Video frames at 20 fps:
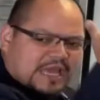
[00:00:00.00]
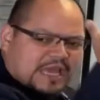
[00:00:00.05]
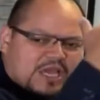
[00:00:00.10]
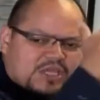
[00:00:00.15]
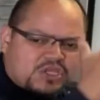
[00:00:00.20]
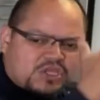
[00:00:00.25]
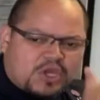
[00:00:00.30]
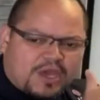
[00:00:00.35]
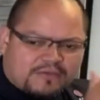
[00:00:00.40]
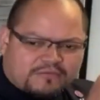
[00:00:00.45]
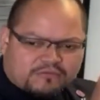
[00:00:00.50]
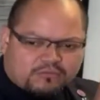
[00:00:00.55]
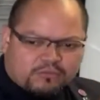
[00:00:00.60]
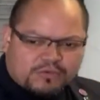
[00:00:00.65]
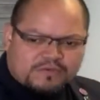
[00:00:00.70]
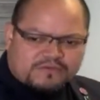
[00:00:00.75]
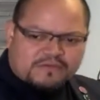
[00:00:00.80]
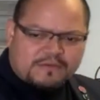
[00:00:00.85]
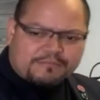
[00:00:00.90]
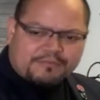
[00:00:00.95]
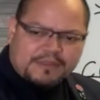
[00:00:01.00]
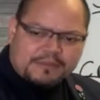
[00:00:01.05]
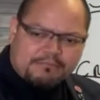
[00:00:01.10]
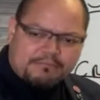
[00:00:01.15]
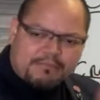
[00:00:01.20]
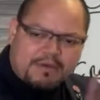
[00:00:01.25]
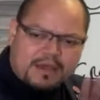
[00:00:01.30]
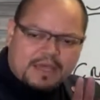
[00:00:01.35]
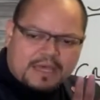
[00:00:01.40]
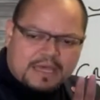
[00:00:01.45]
adjust. We simply
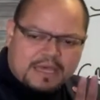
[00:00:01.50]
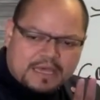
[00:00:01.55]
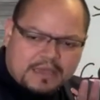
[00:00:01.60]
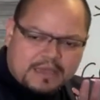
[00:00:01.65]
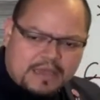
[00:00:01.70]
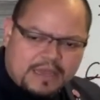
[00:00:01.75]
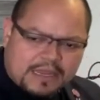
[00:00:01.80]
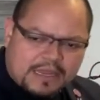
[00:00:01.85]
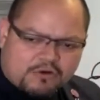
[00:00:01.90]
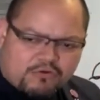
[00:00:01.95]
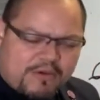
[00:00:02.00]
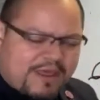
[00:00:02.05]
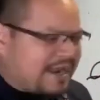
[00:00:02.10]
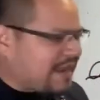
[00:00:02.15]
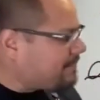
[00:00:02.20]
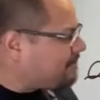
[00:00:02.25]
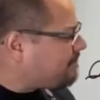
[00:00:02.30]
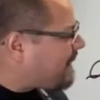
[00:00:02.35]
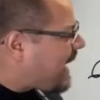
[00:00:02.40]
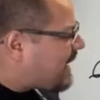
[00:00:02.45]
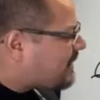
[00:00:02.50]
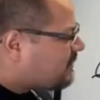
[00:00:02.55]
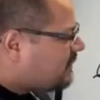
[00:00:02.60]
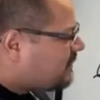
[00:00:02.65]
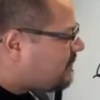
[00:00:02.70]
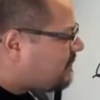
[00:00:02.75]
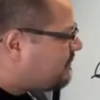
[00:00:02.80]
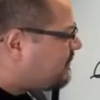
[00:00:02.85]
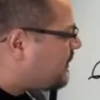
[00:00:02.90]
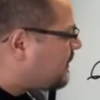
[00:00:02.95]
credit back to
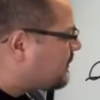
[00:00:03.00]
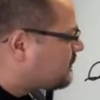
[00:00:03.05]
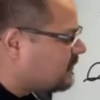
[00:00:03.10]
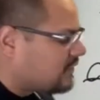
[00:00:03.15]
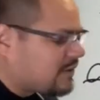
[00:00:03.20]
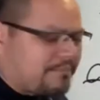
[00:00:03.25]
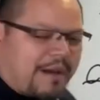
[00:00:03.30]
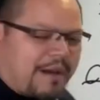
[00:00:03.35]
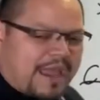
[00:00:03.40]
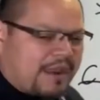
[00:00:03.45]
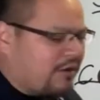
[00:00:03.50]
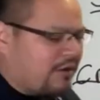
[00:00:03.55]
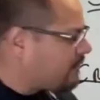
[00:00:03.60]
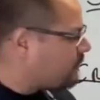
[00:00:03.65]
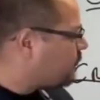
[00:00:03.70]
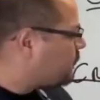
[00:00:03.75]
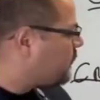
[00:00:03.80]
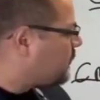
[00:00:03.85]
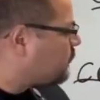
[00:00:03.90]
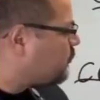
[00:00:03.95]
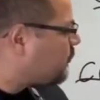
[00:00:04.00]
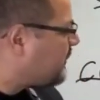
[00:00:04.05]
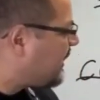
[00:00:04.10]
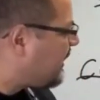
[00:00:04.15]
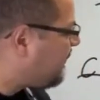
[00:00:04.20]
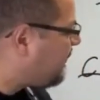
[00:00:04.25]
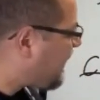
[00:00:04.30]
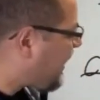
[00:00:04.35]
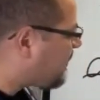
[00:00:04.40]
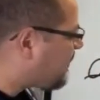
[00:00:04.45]
the buyer of
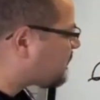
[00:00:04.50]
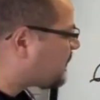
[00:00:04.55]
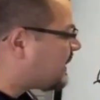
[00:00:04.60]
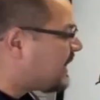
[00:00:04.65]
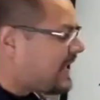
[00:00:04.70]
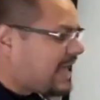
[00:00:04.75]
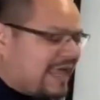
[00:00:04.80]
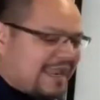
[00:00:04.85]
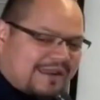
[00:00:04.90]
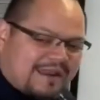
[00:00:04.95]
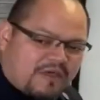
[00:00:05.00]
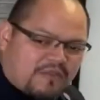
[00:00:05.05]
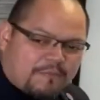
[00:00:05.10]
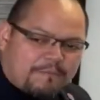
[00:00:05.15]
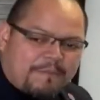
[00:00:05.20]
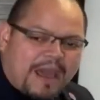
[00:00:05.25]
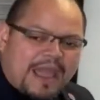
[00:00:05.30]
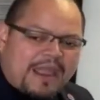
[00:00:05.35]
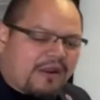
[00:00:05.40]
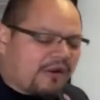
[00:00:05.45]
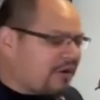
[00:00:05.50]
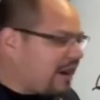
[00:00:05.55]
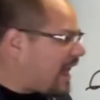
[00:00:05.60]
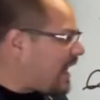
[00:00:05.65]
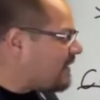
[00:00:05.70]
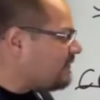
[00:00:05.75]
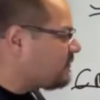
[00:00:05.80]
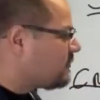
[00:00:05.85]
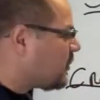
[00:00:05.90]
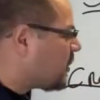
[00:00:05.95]
$28,000. Now the buyer
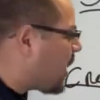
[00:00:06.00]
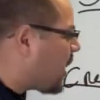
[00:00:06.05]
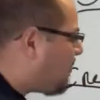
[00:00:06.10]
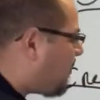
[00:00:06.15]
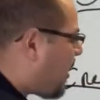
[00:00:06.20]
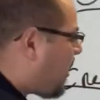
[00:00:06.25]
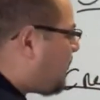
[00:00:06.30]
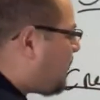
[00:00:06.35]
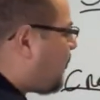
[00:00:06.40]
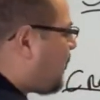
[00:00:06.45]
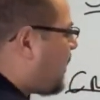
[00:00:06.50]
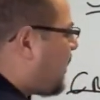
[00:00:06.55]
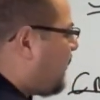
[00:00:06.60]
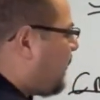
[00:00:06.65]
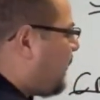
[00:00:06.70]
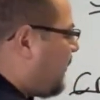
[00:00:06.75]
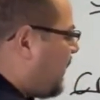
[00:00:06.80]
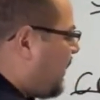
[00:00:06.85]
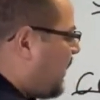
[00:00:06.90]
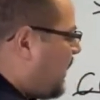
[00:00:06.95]
has to come up with